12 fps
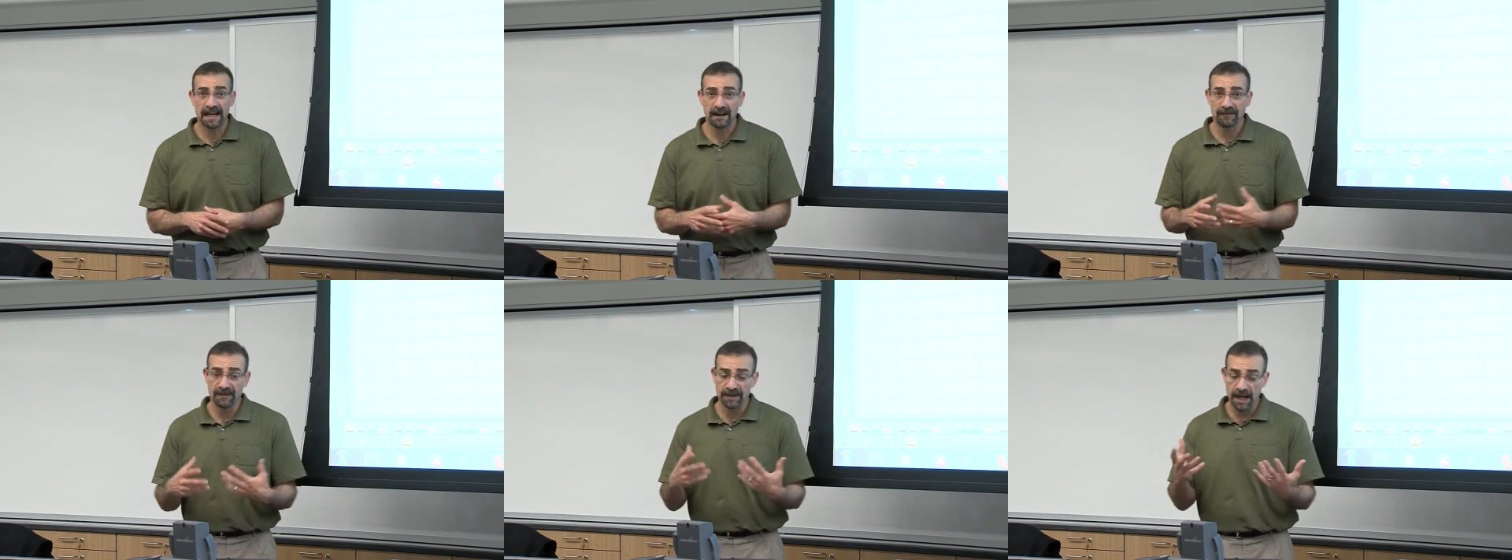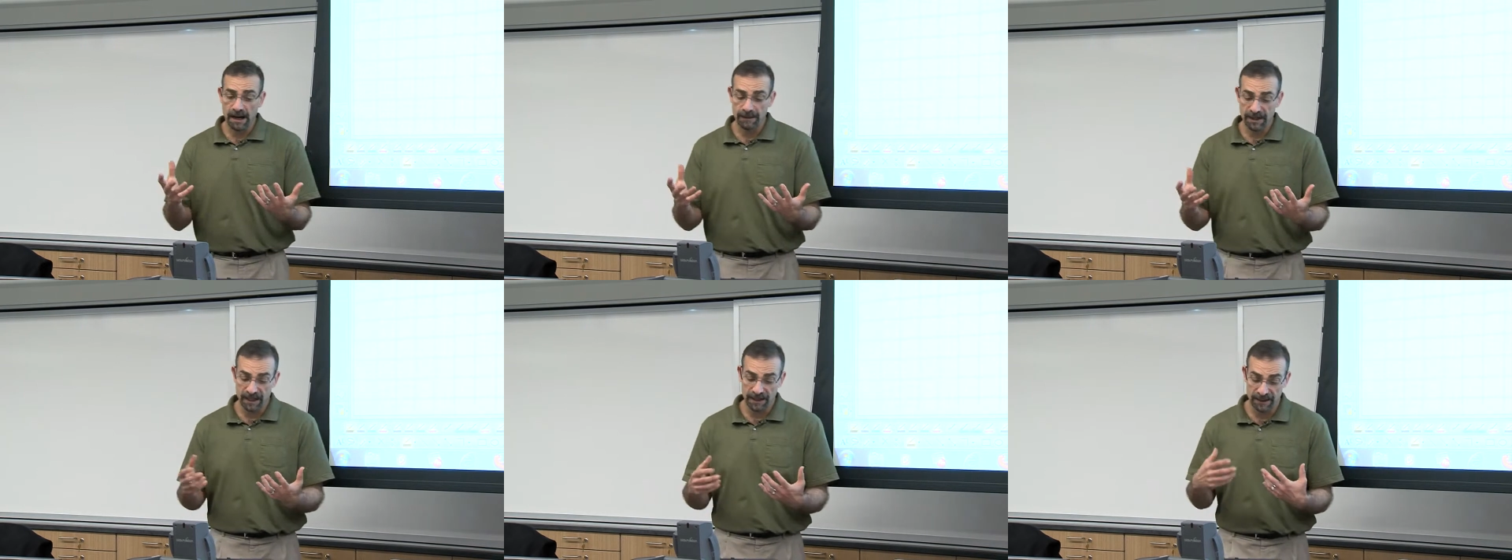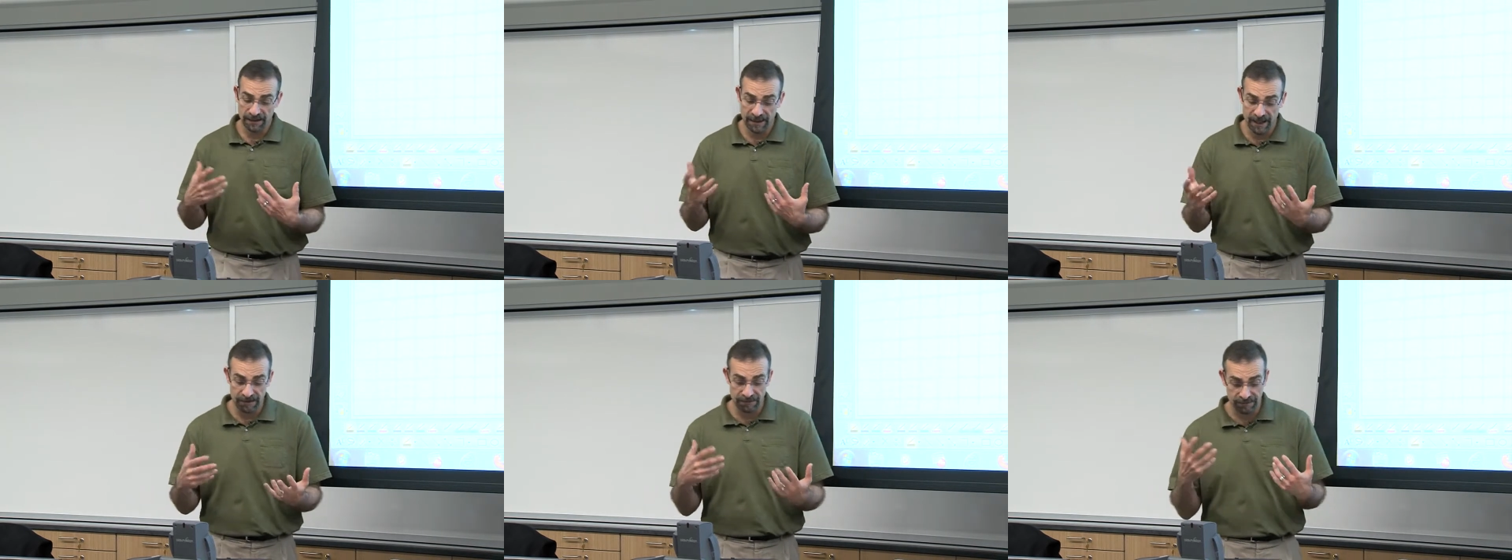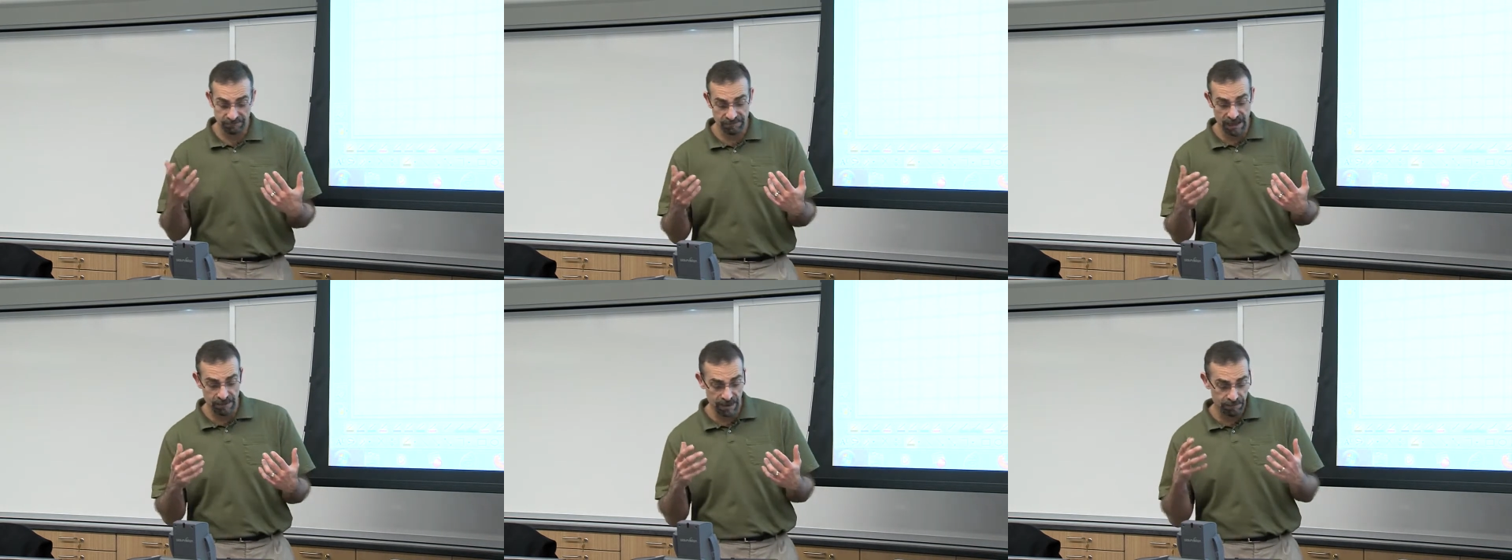a phenomenon and
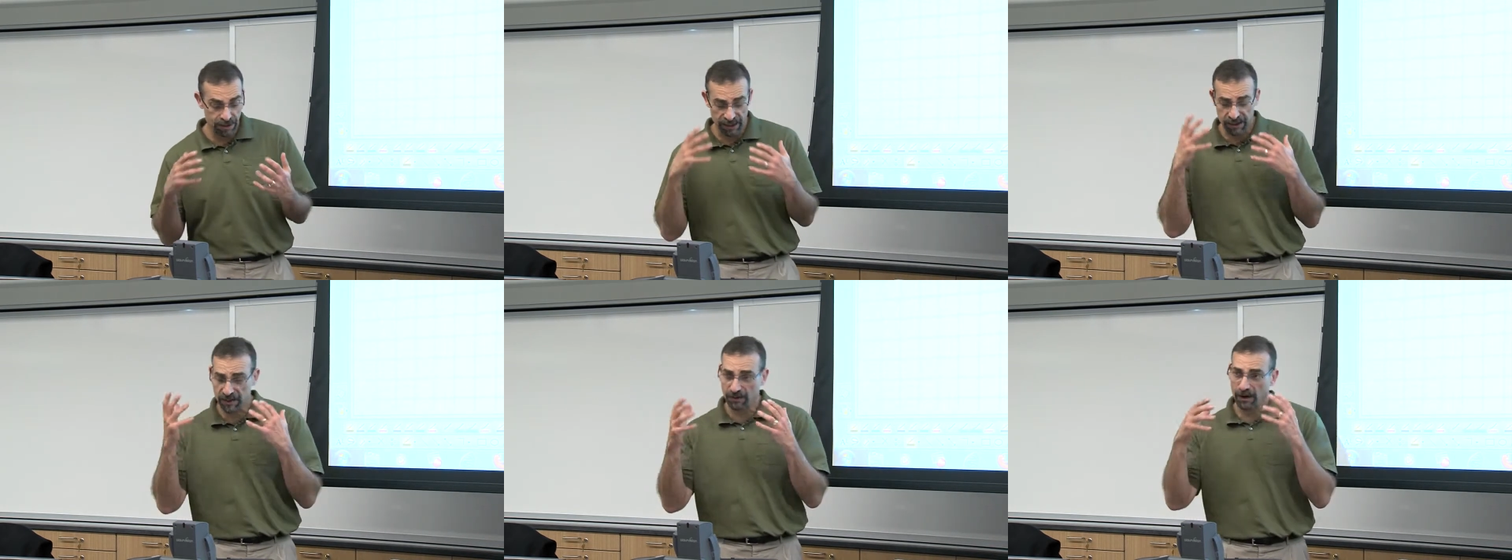maybe picture